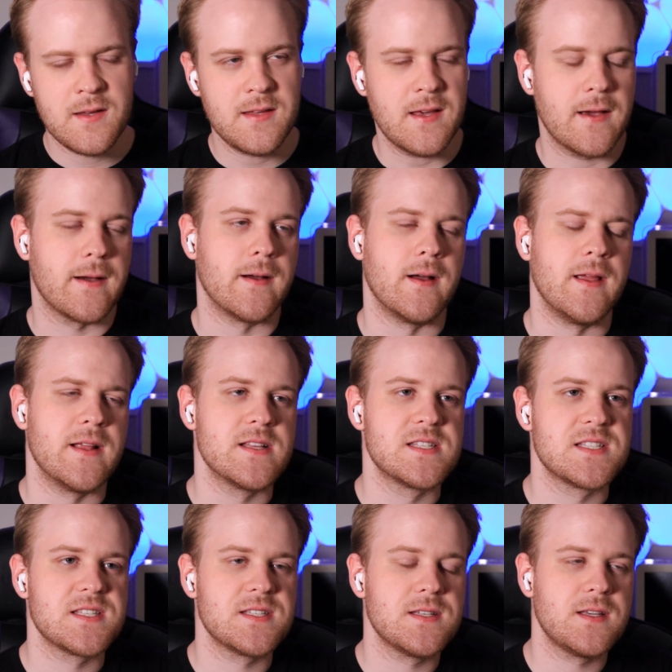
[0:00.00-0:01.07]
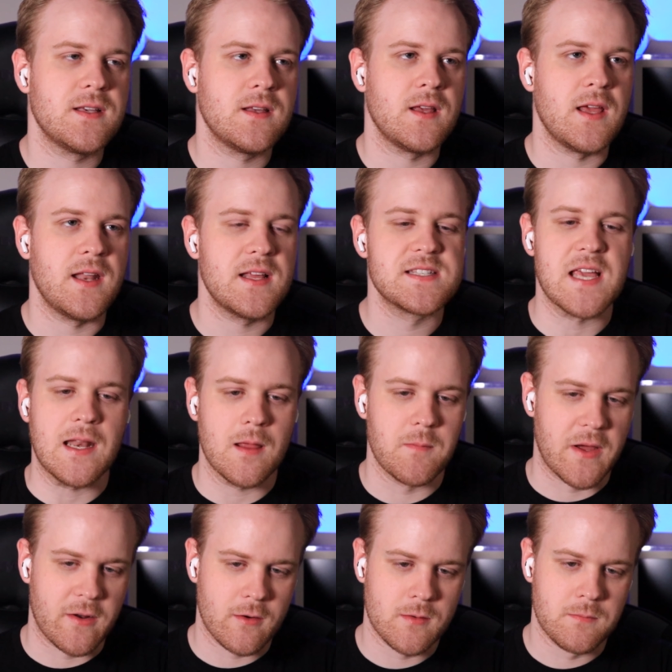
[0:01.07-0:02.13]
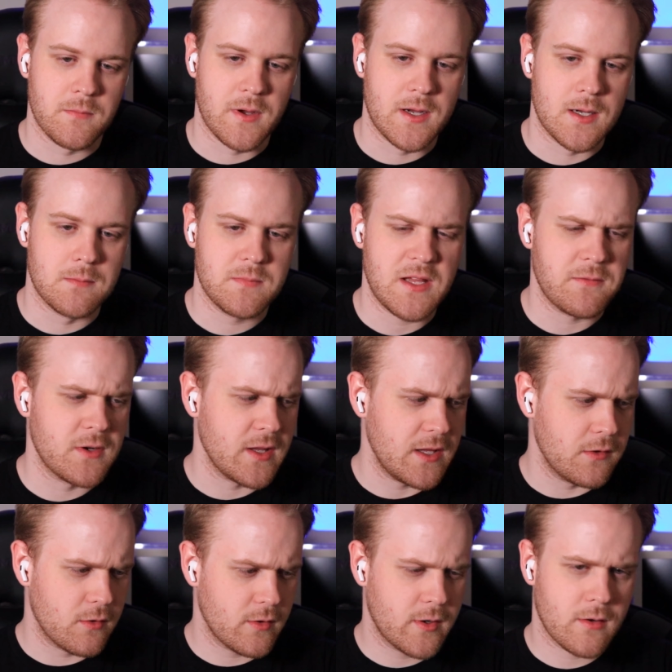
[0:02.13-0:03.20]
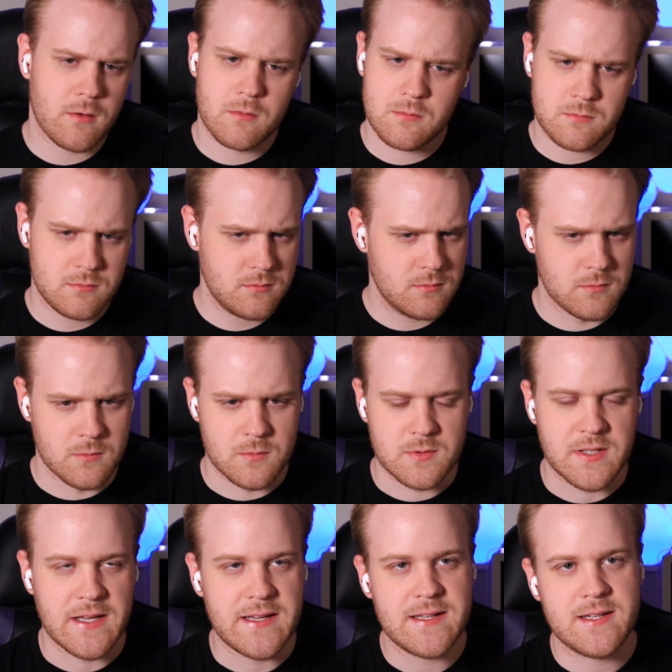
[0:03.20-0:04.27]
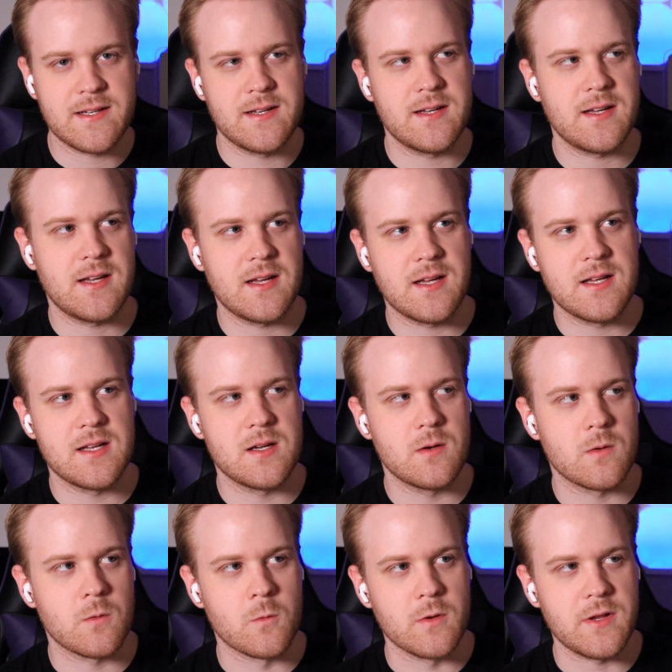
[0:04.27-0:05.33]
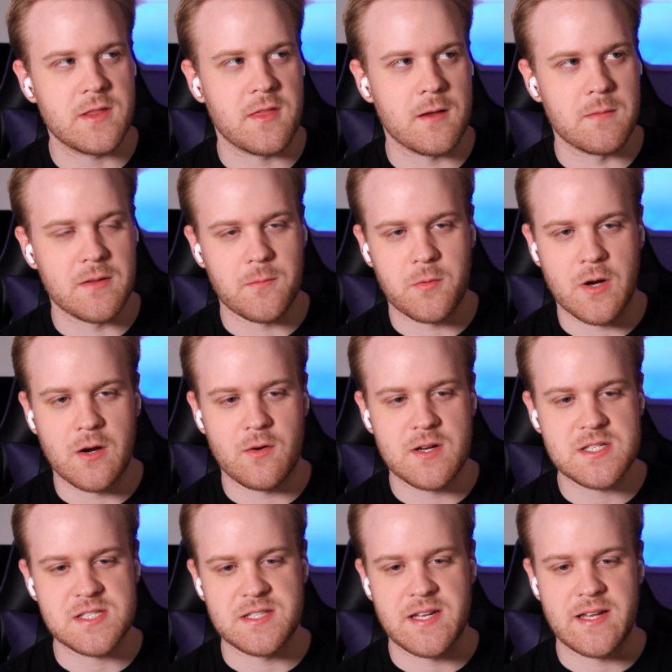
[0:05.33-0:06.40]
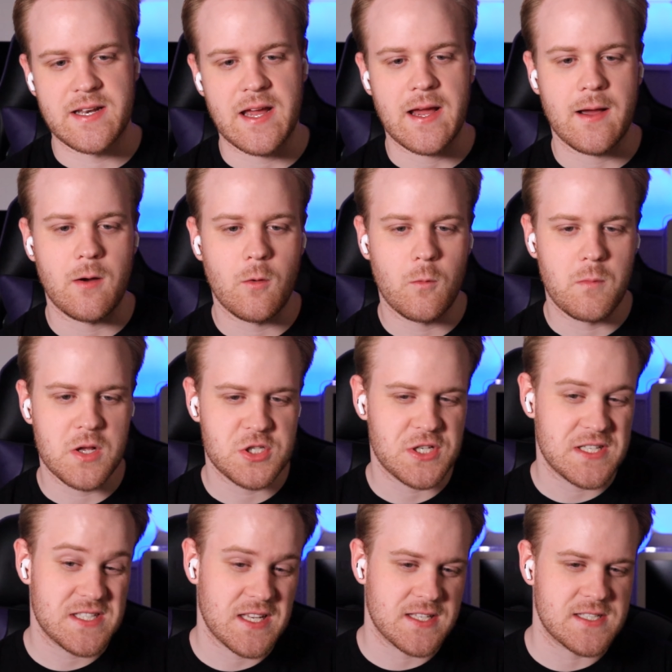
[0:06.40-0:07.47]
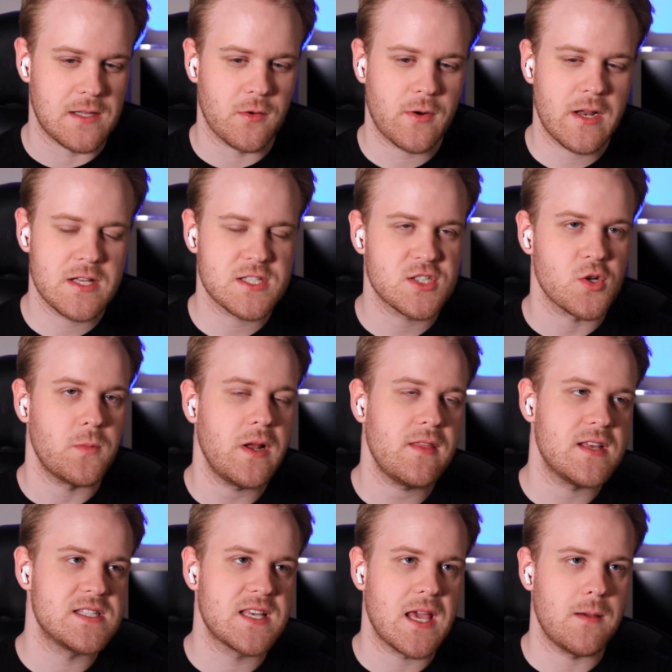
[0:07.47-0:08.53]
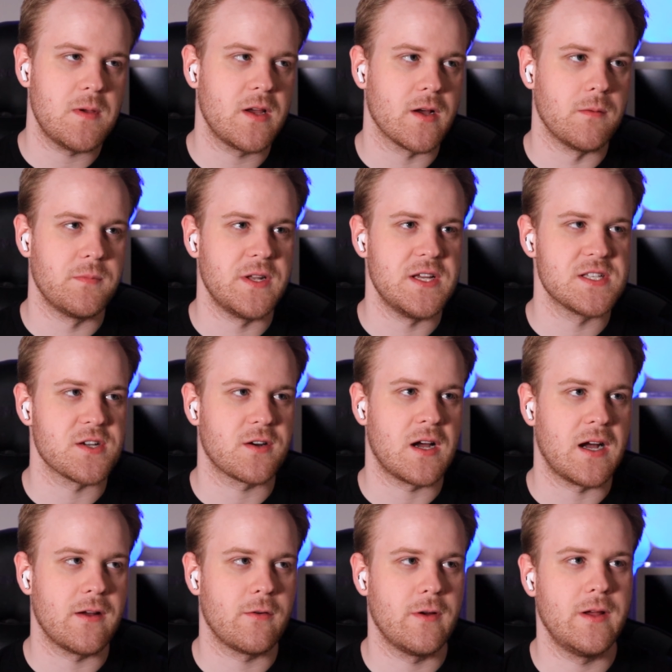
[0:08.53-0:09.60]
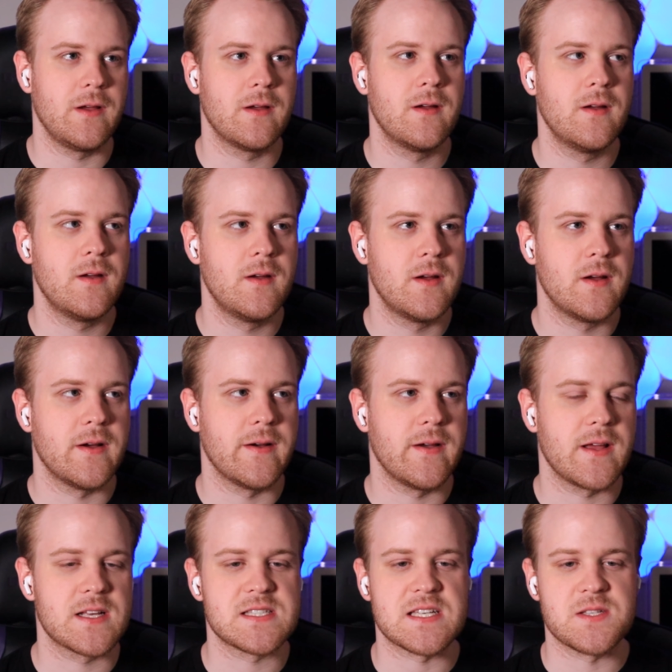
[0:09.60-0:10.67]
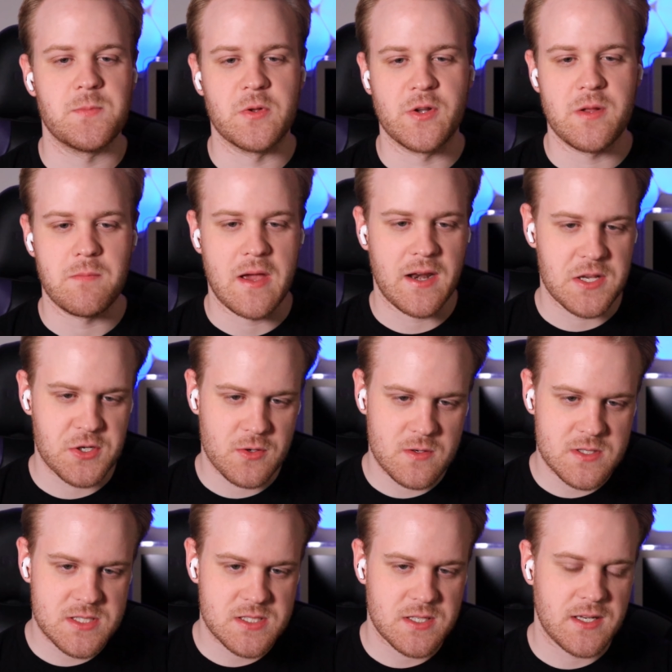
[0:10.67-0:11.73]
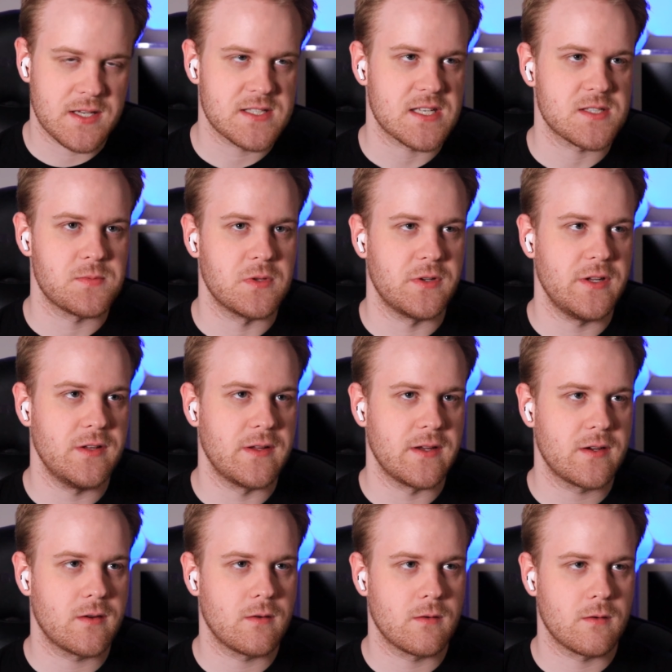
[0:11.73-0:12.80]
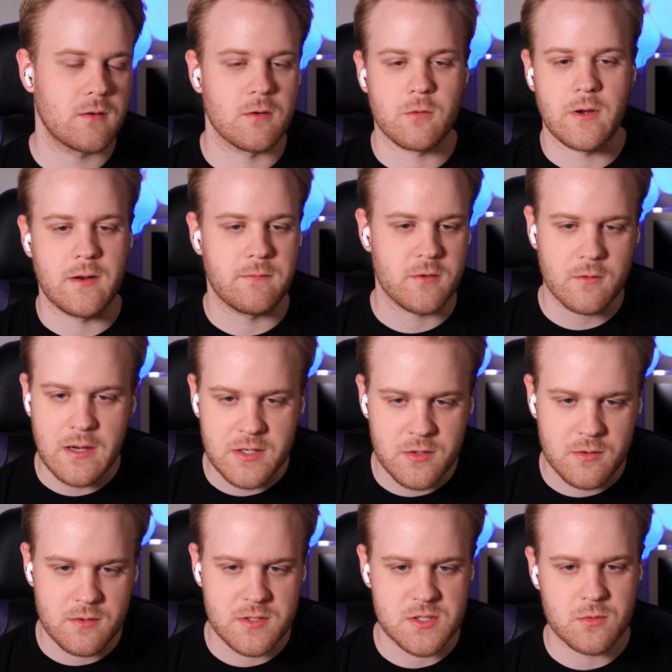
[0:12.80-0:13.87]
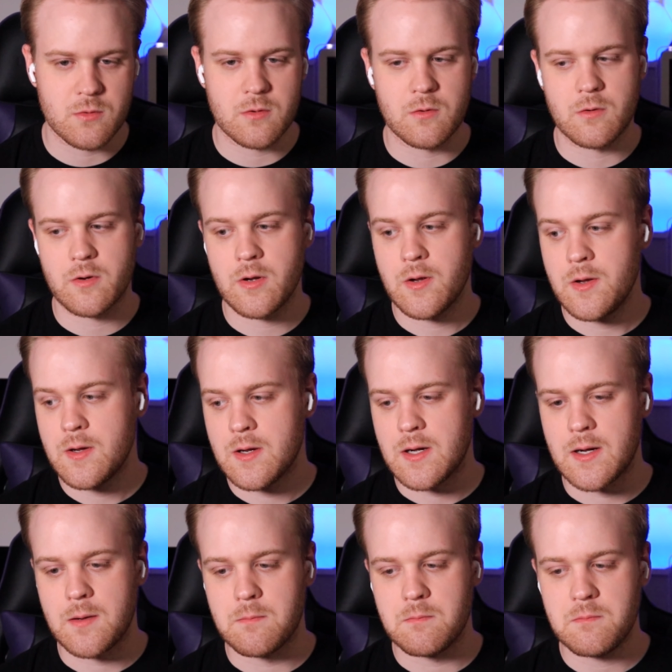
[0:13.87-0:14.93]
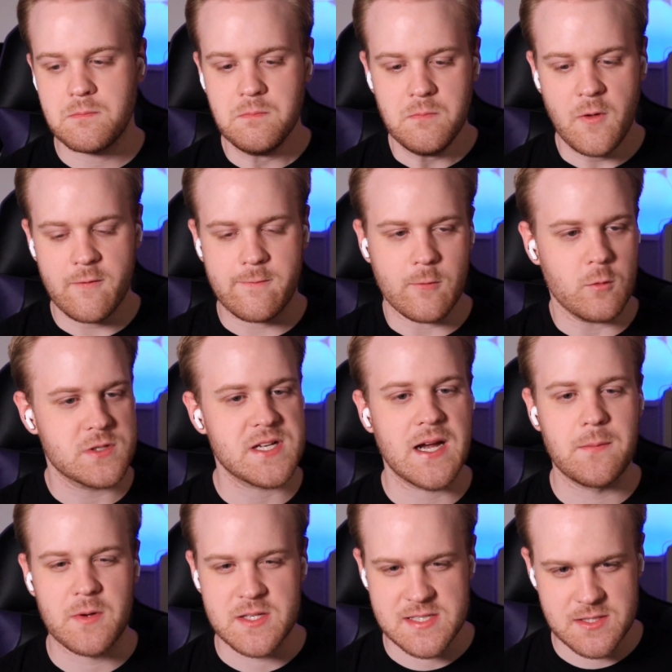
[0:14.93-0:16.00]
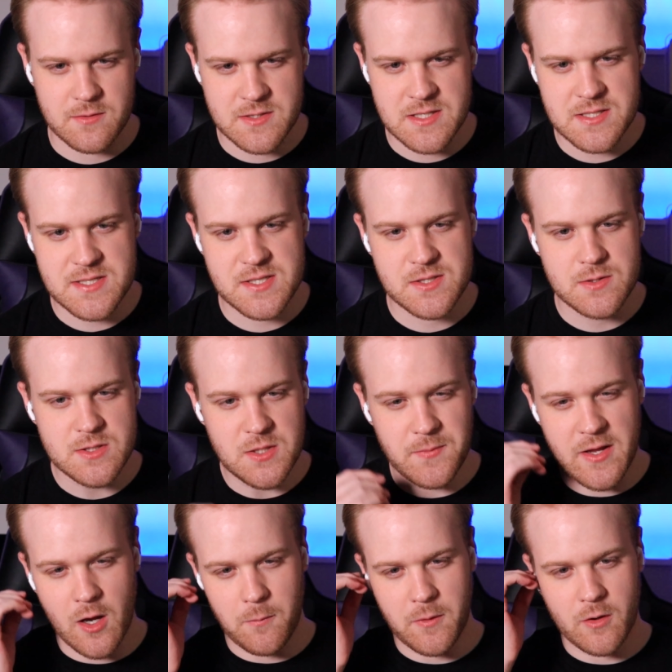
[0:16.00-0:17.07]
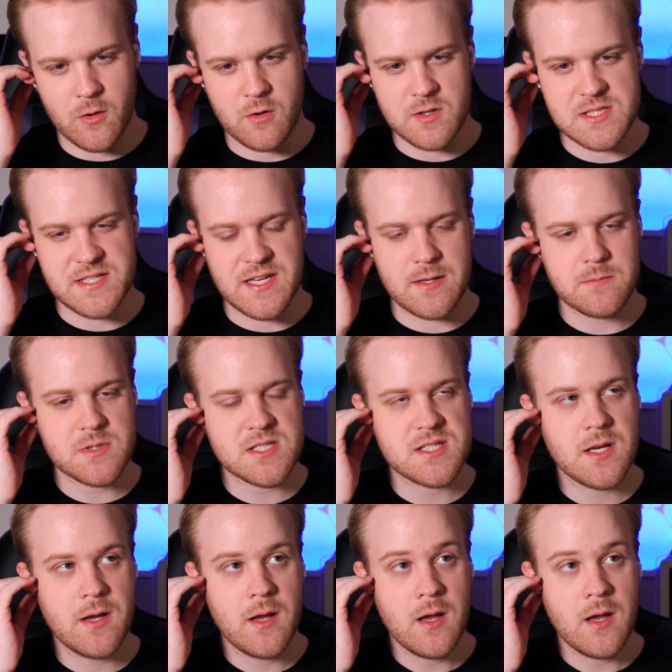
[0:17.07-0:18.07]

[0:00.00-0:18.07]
Yeah, it's it is getting better. Um, even a year ago, like really thinking about the progress and, and how much it's accelerated. So many of these gaming companies are hiring uh, accessibility managers, accessibility like creative directors or, or um, full-time consultants to be helping across teams.